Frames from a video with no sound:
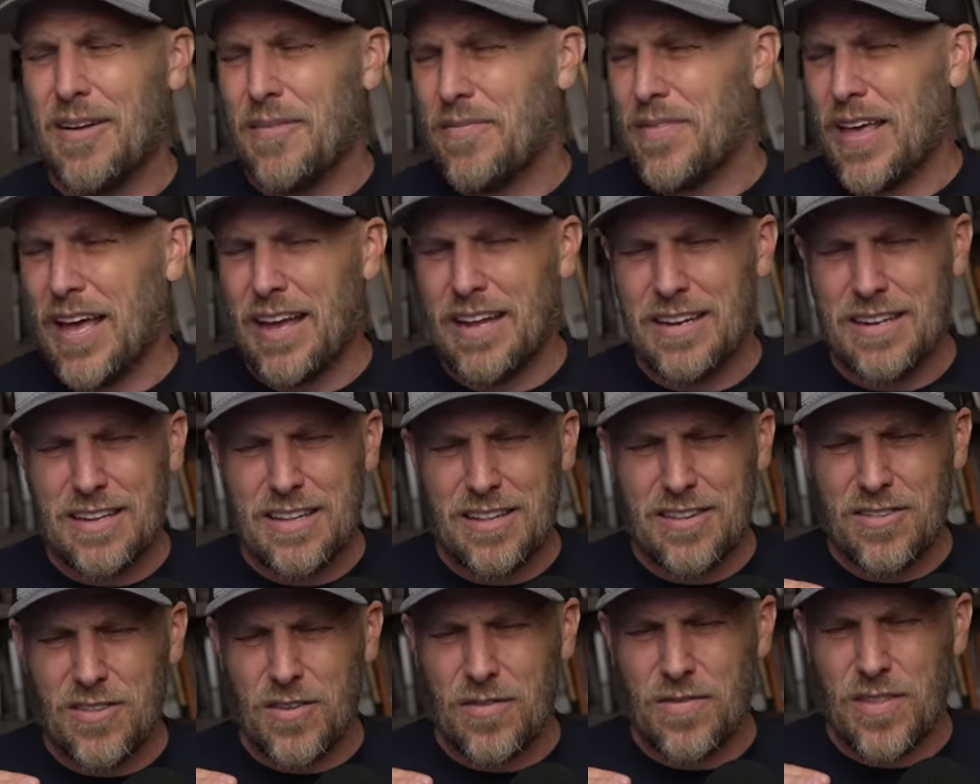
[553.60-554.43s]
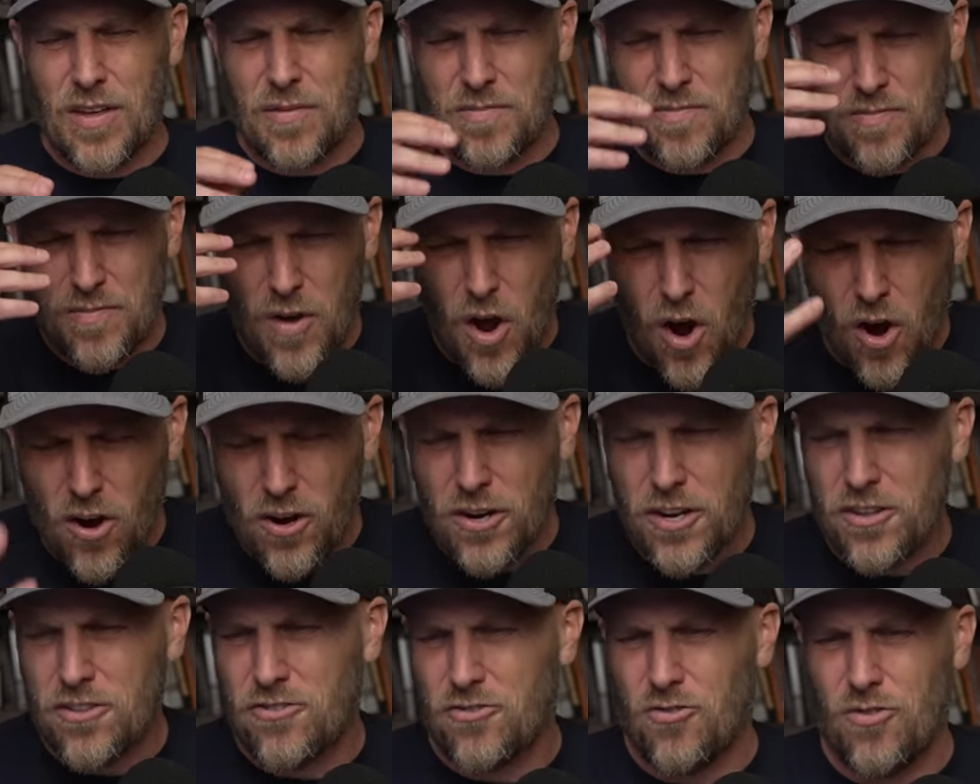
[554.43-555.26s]
And the, the
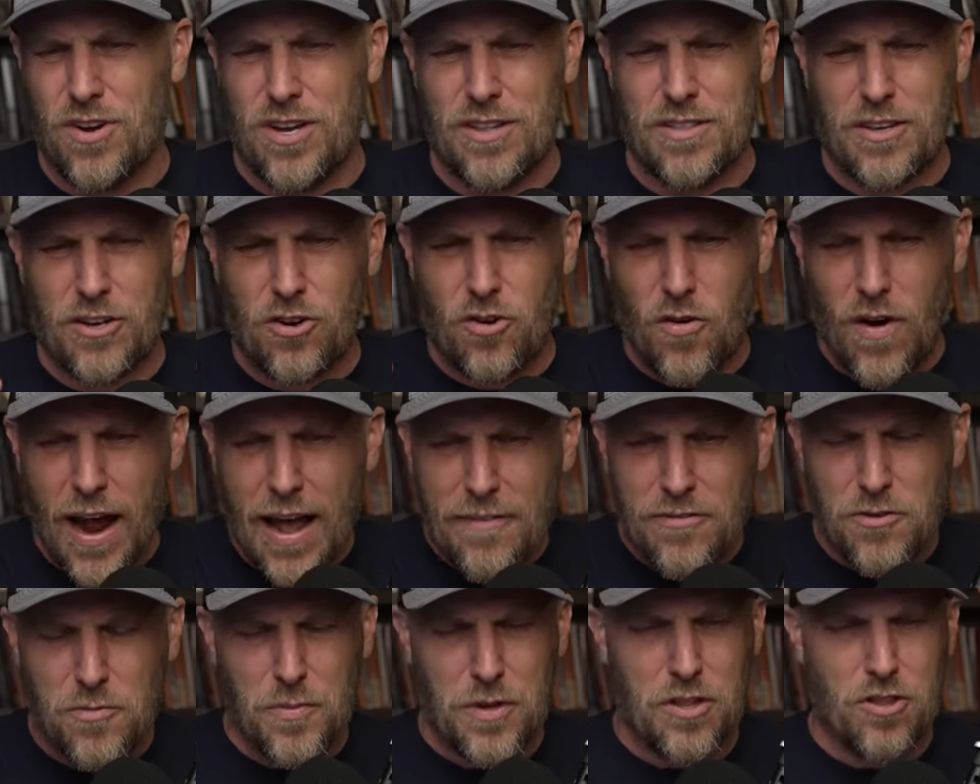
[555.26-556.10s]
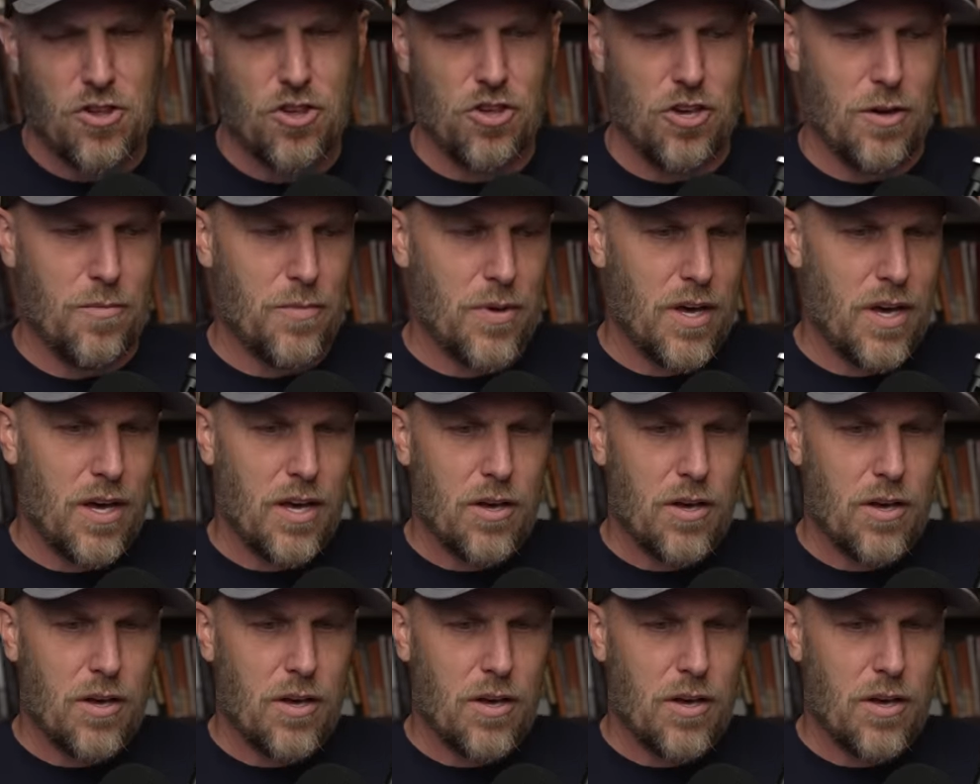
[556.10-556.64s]
artistry and the craftsmanship